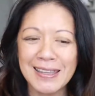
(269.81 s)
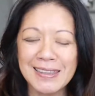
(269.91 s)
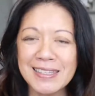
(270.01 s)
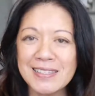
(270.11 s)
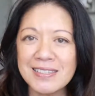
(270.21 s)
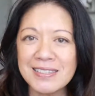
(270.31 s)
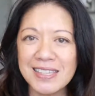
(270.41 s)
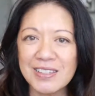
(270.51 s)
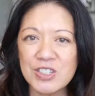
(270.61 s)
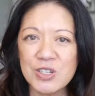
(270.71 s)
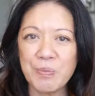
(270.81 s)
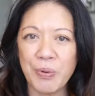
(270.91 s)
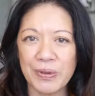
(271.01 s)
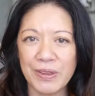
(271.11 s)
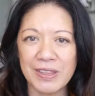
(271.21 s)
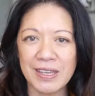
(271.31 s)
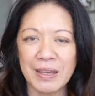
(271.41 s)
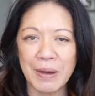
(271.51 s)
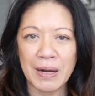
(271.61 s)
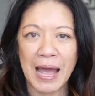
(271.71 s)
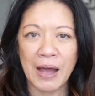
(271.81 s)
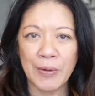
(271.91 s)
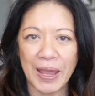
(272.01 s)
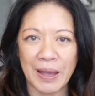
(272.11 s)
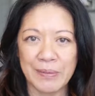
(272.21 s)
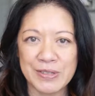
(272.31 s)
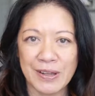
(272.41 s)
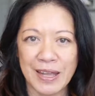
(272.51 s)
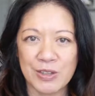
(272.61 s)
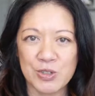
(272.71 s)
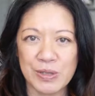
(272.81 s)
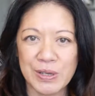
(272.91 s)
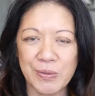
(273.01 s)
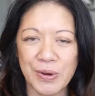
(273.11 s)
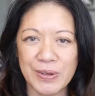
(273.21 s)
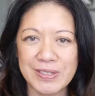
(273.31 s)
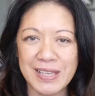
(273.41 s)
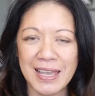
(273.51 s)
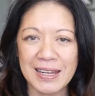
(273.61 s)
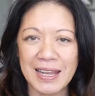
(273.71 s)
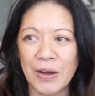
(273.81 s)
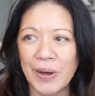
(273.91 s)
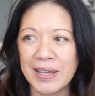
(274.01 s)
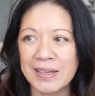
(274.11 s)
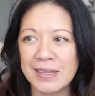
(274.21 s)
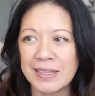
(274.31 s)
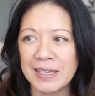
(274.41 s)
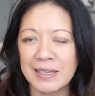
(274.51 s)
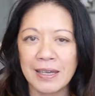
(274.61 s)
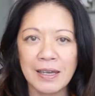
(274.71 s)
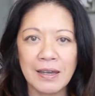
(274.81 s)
this is such an important thing about how Amazon actually works and how I think